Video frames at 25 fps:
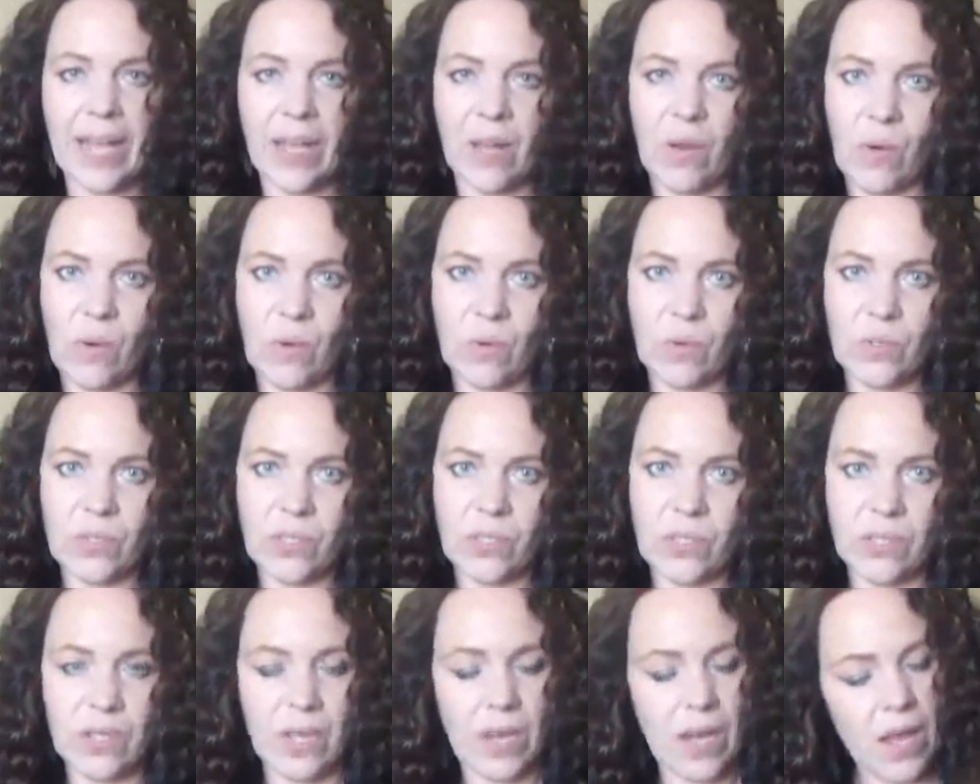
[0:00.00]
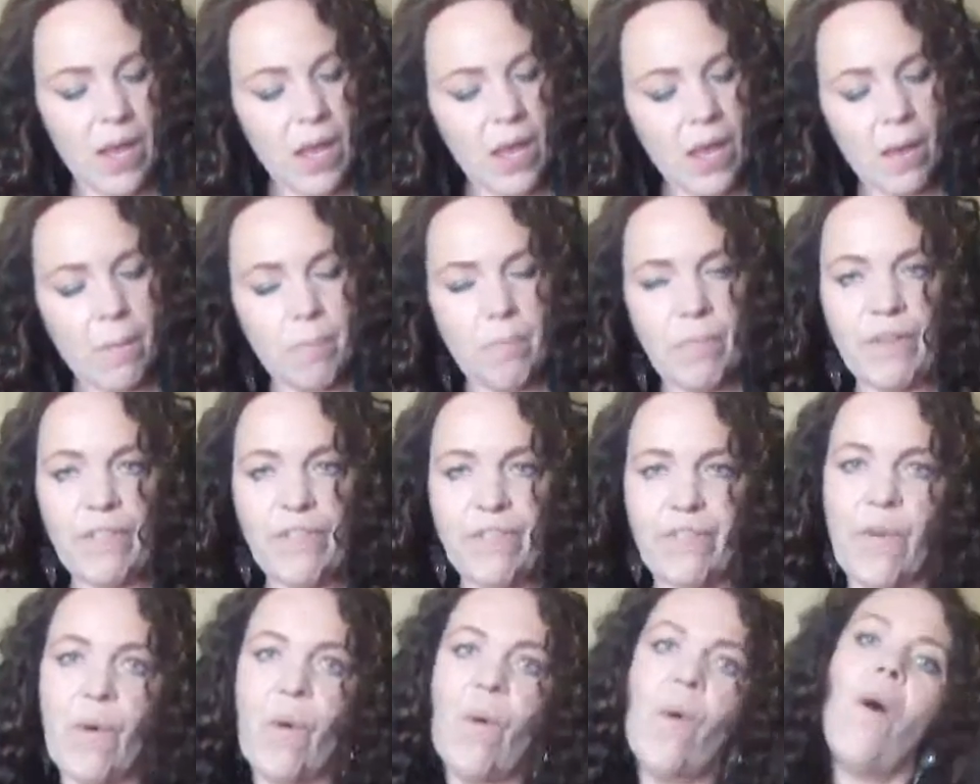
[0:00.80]
the tangles
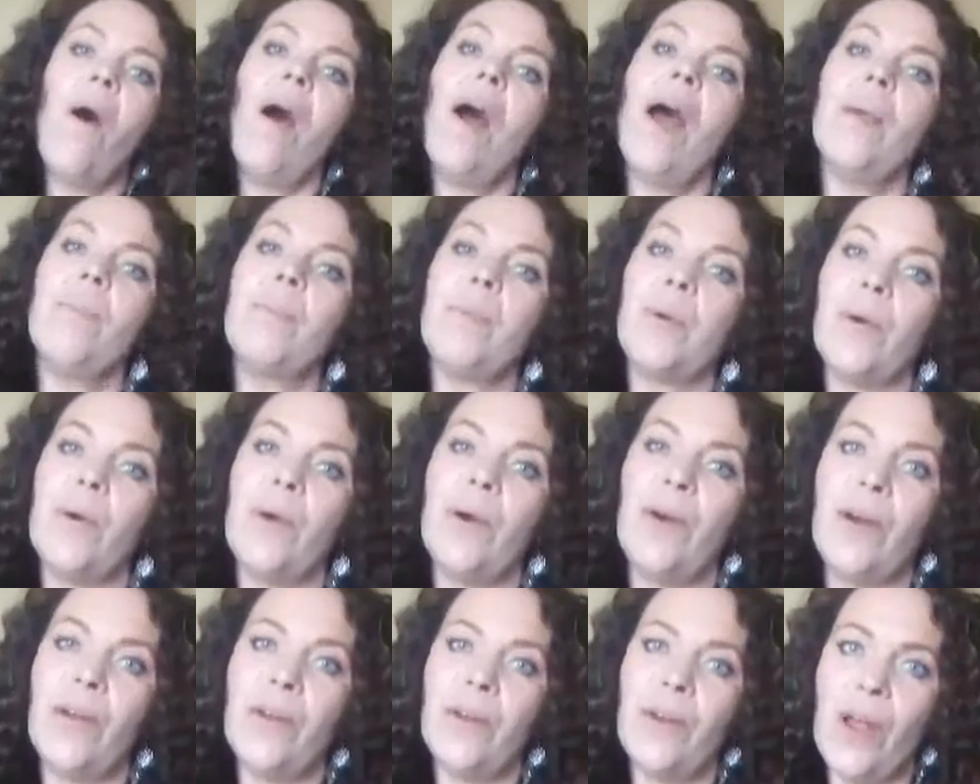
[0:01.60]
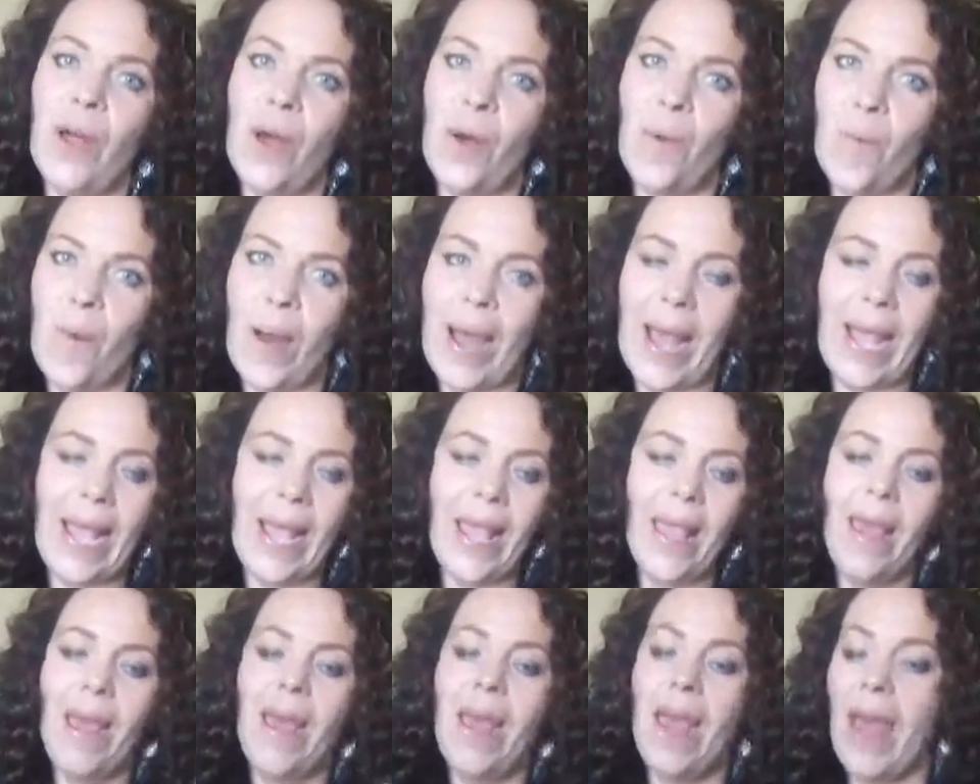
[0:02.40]
before I put her
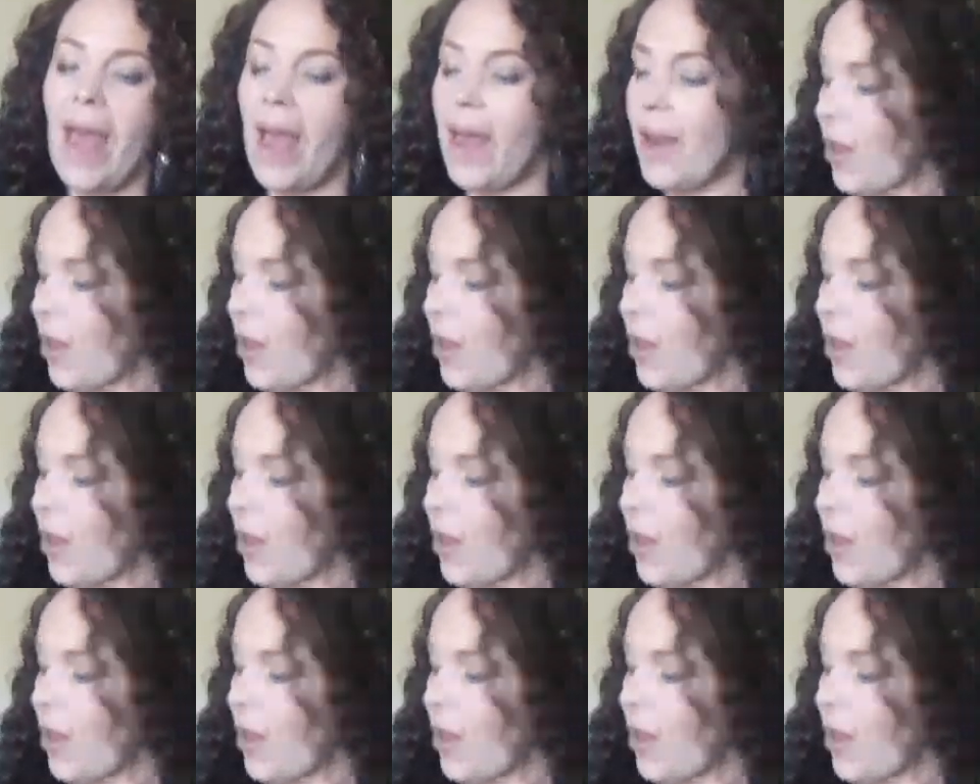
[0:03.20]
away.